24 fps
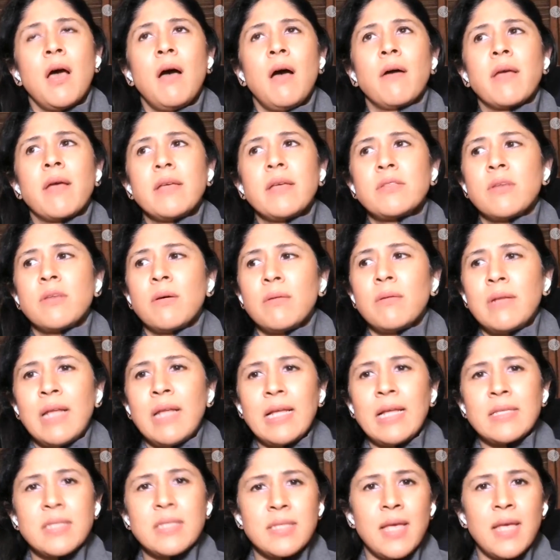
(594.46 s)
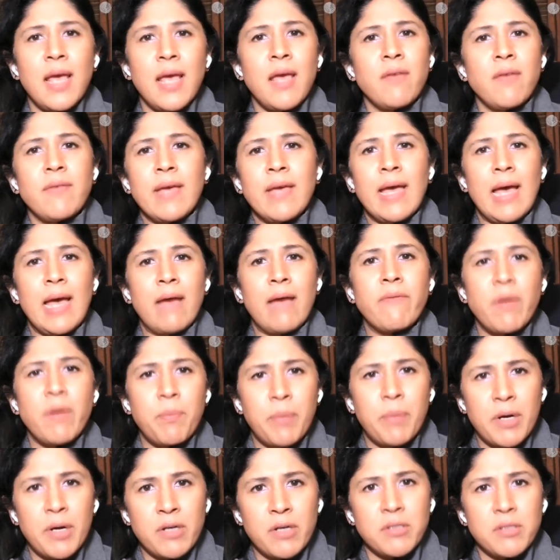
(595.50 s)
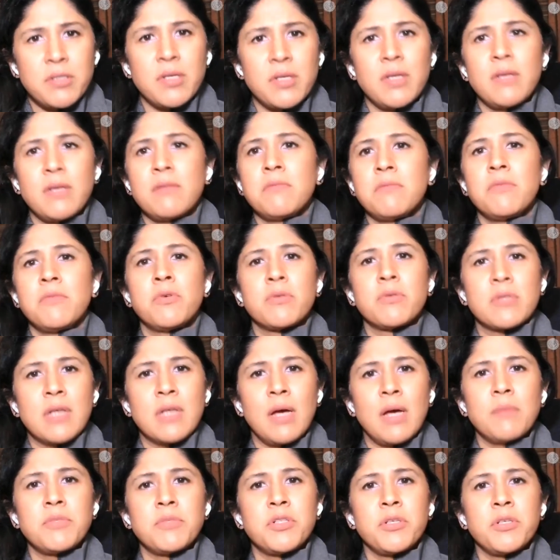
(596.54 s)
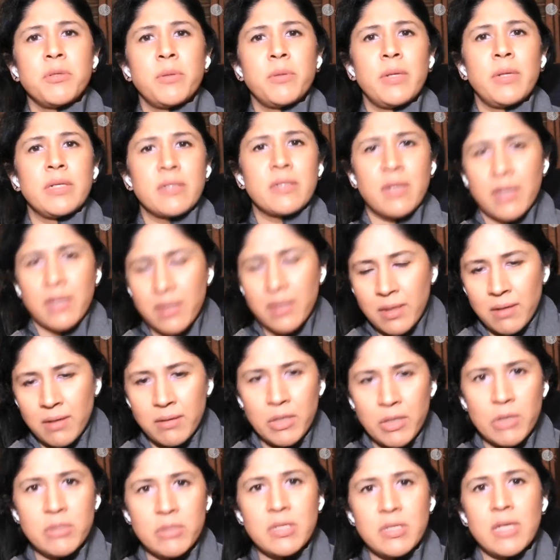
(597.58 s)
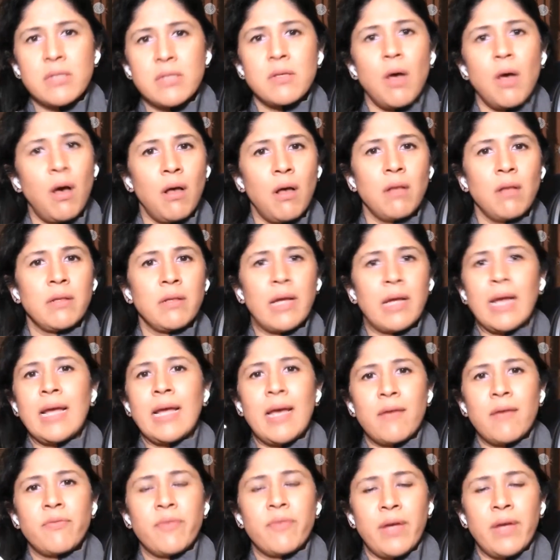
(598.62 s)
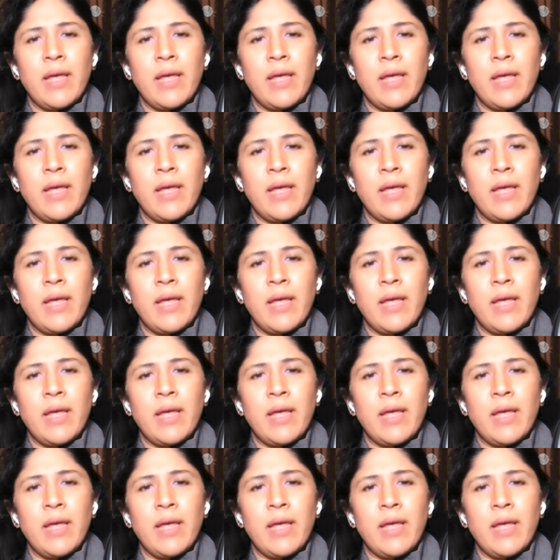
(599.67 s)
Okay, so let's say we have a person who's come to you and says, all I have